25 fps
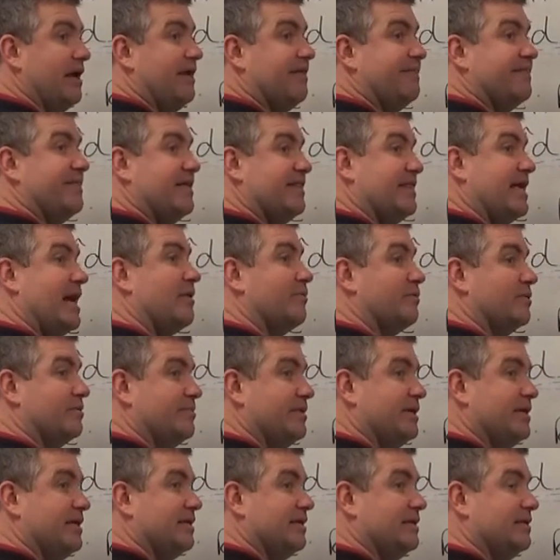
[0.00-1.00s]
then that would
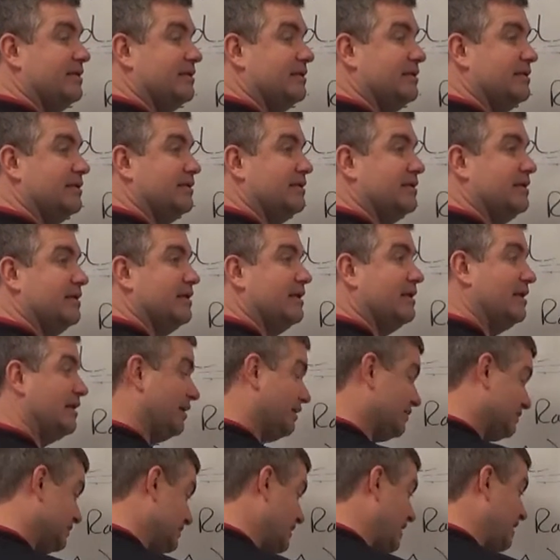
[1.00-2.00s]
be a
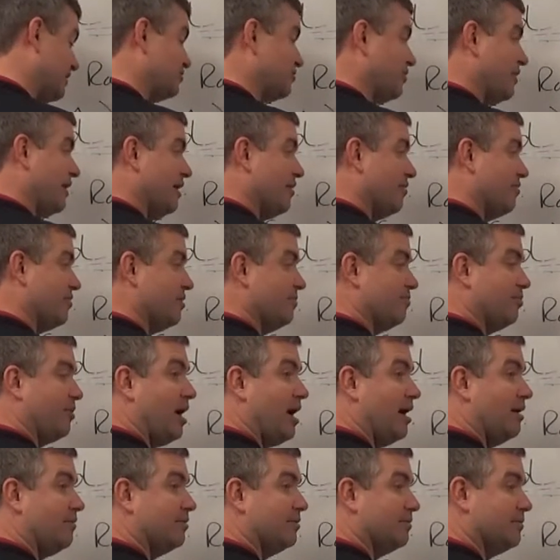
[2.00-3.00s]
sector area
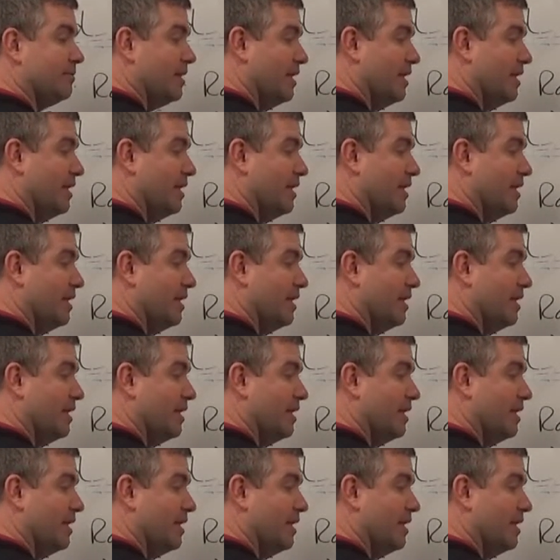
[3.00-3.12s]
problem.